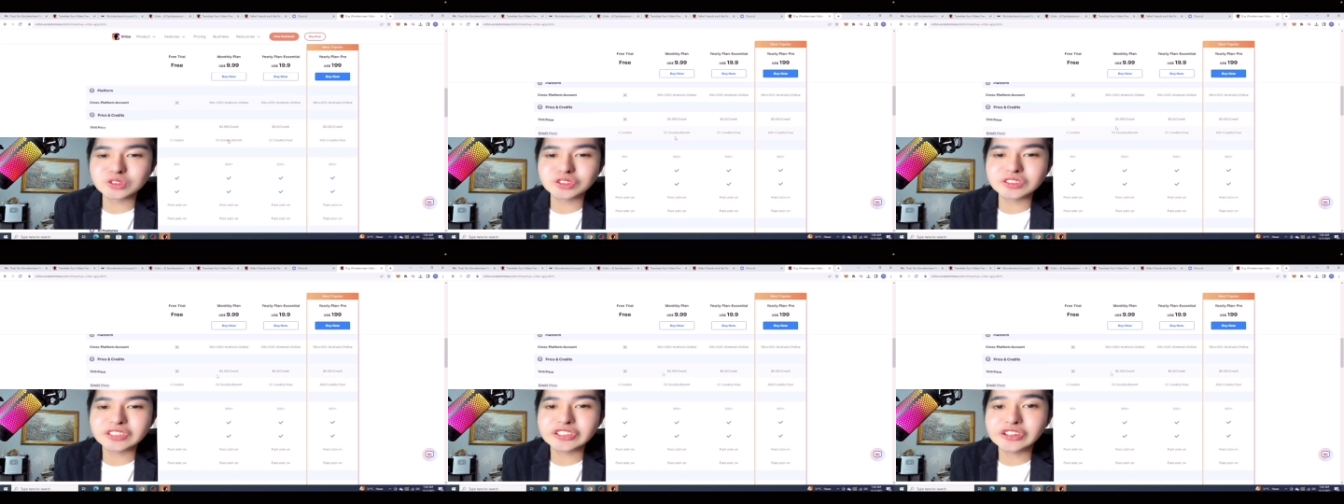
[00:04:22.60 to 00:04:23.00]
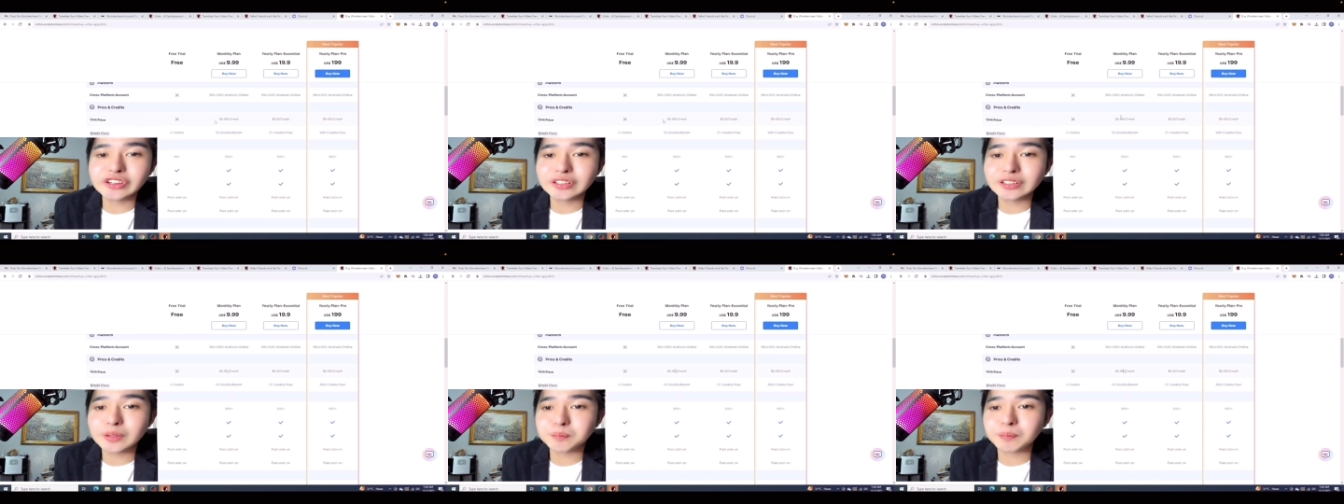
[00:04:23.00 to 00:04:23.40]
So the
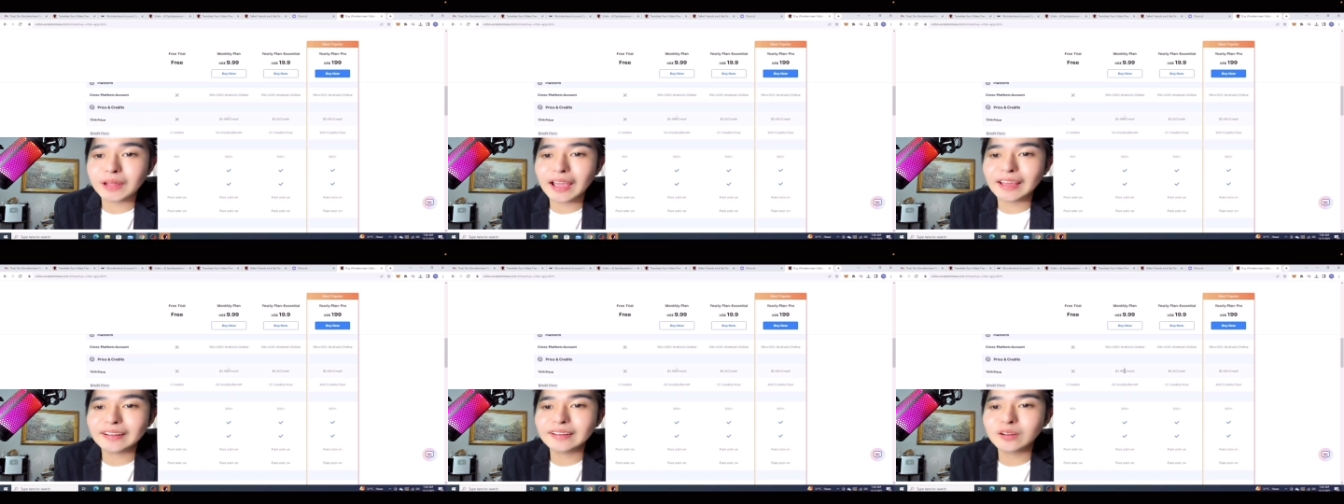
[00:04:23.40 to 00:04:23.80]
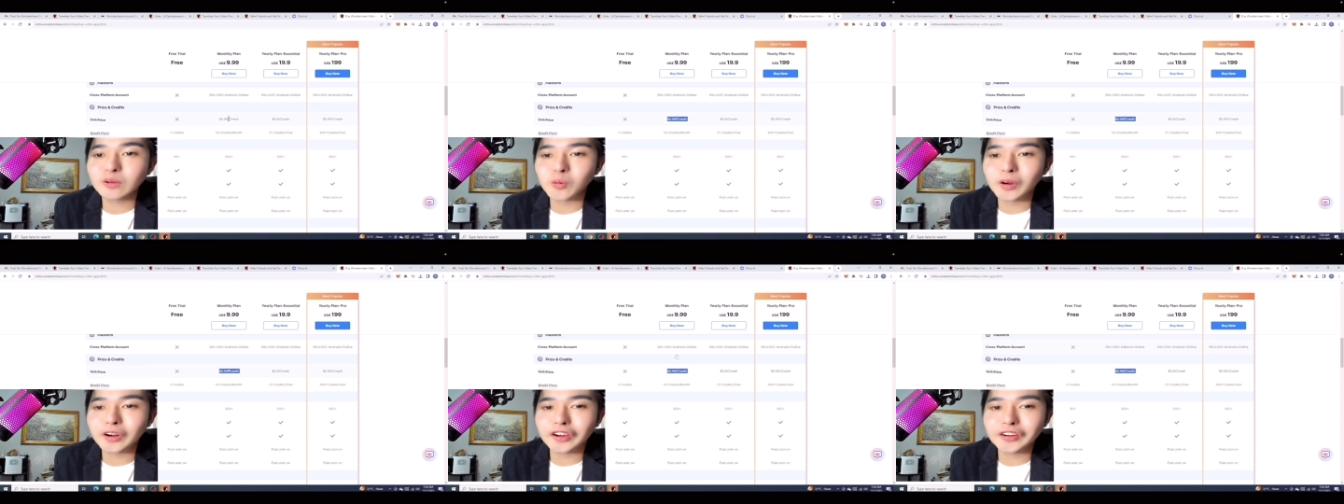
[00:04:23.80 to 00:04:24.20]
yearly plan,
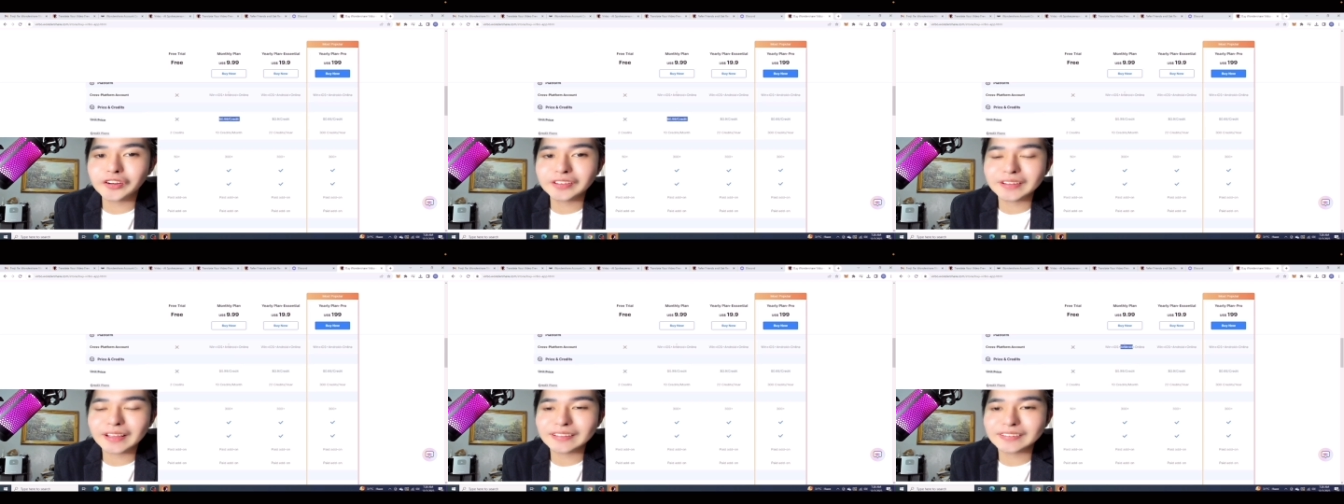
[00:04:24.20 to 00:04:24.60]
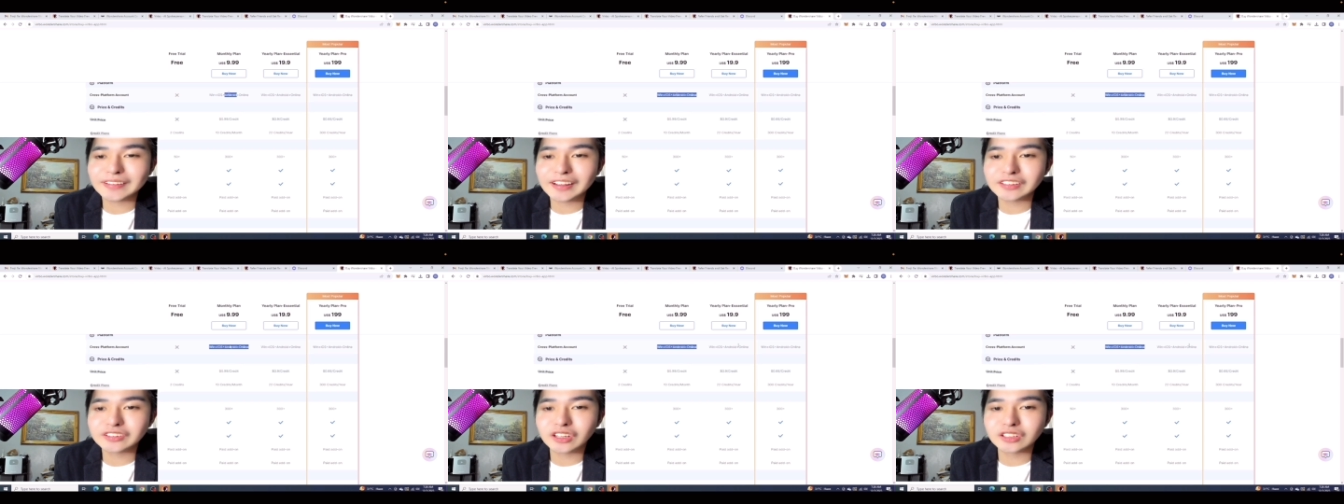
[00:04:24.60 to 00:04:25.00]
one hundred
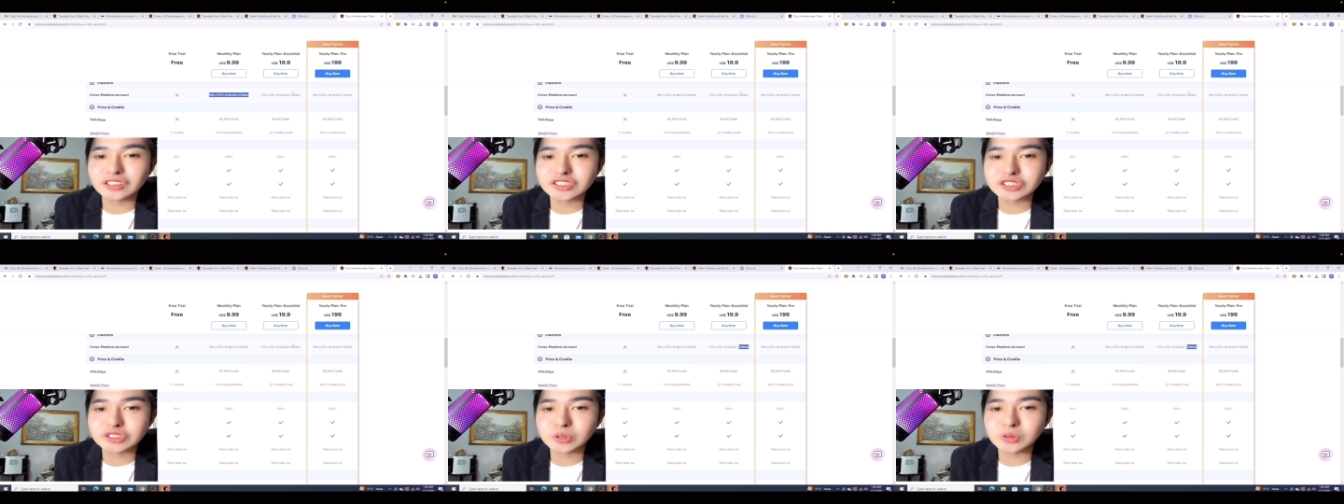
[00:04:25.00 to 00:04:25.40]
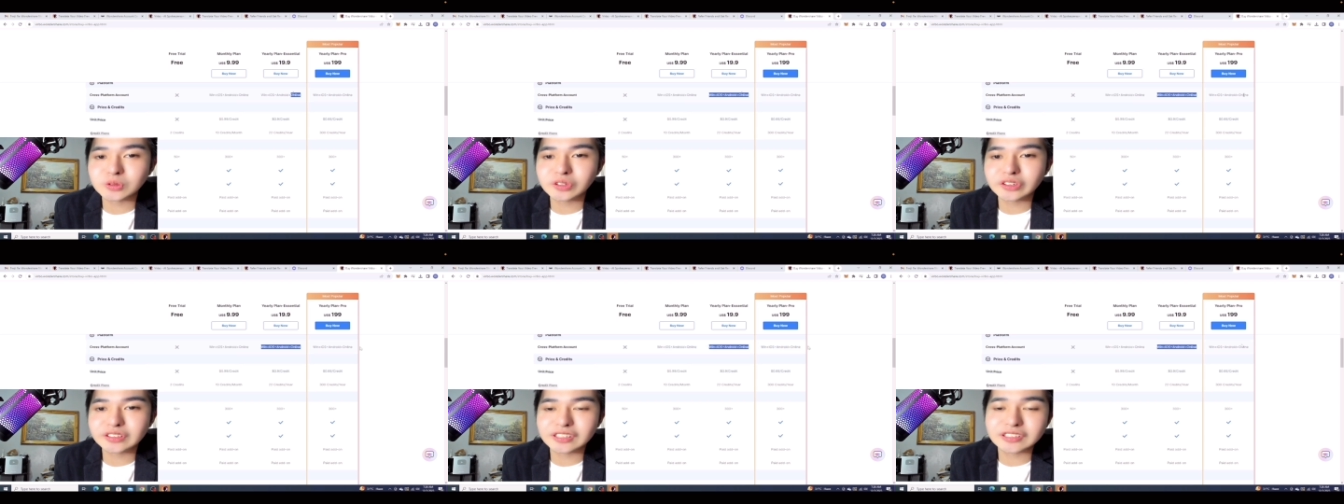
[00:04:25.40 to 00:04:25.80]
ninety-nine dollars, so
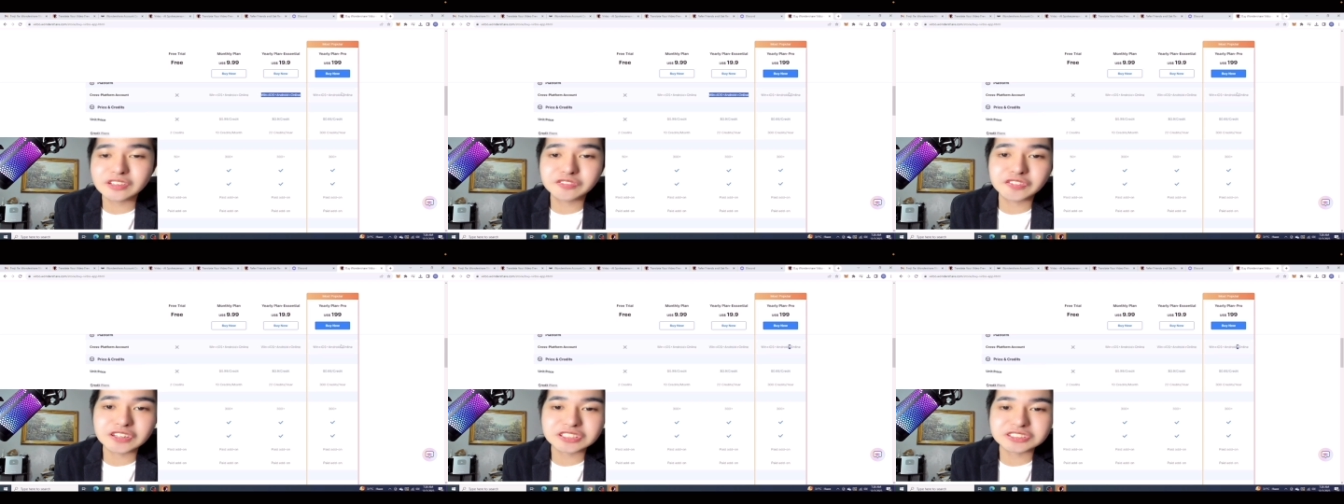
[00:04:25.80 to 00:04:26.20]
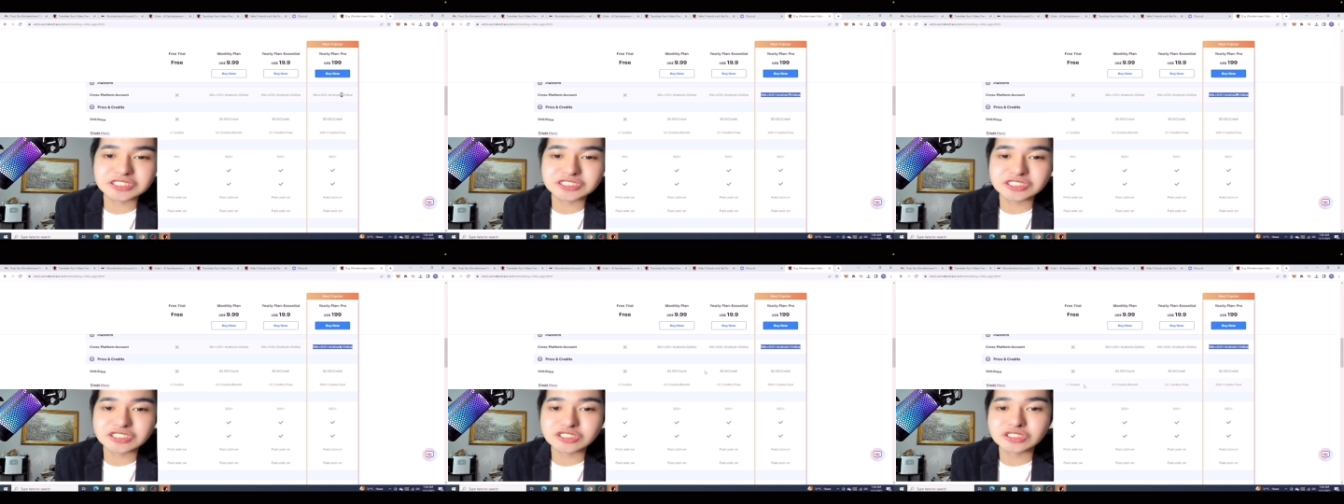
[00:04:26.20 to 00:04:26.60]
the
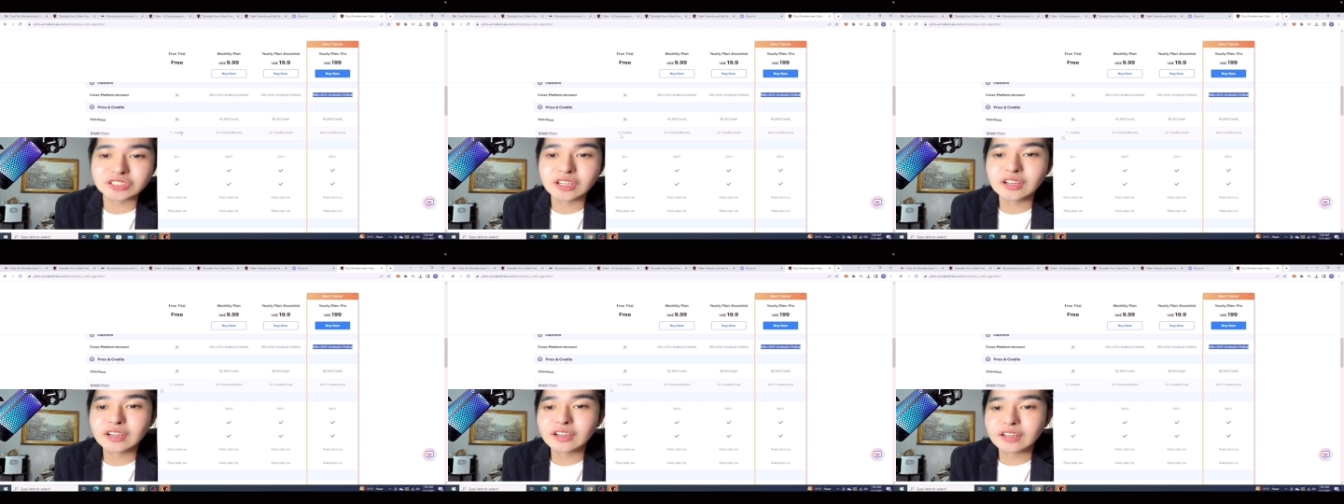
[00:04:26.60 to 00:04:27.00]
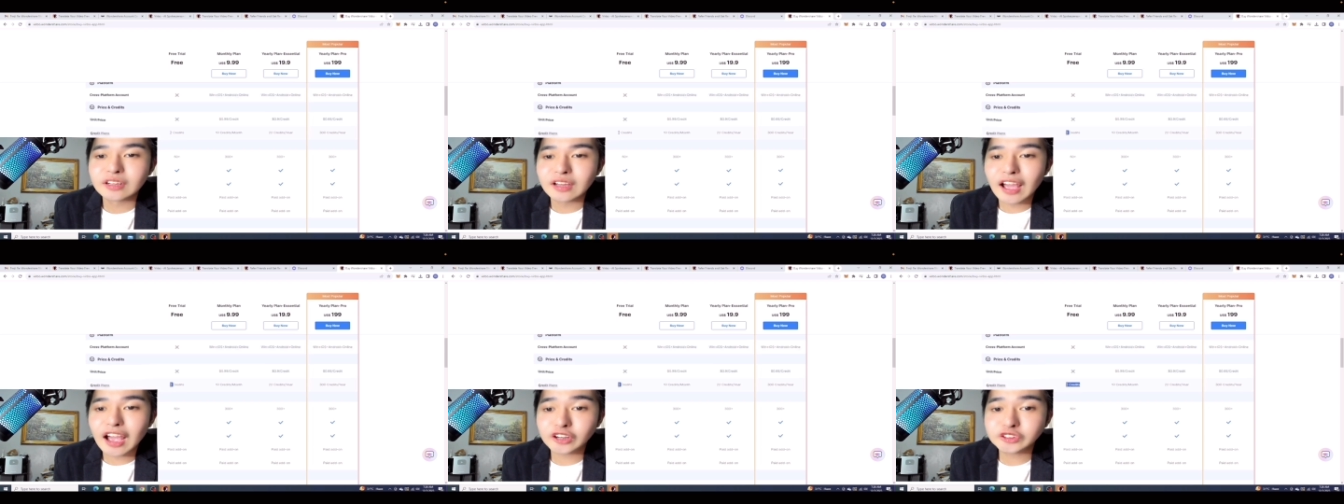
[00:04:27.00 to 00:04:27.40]
differences is
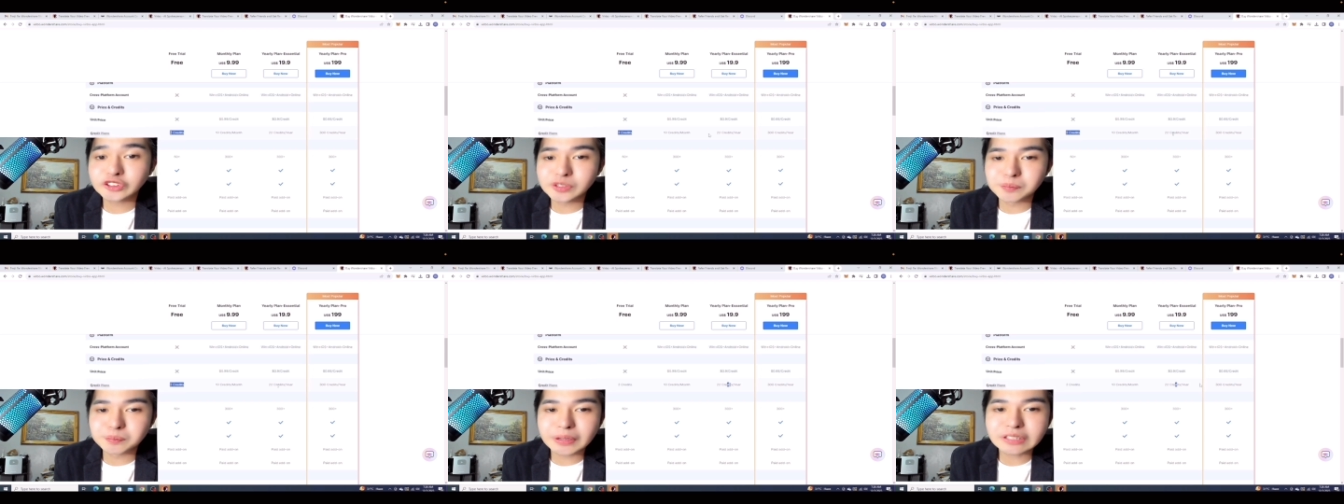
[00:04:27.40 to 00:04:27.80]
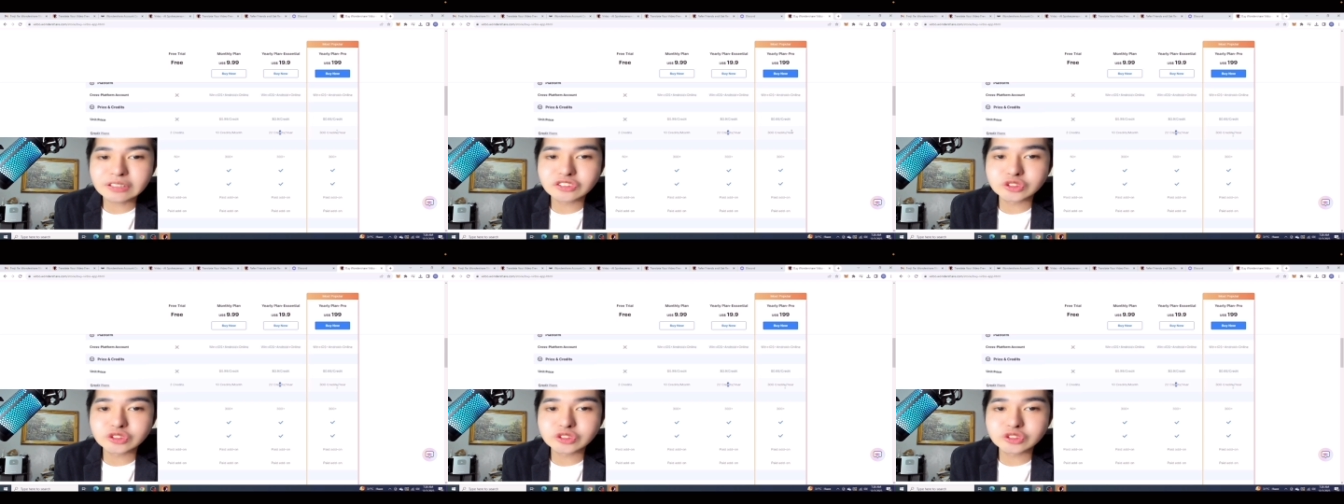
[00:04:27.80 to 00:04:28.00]
actually big.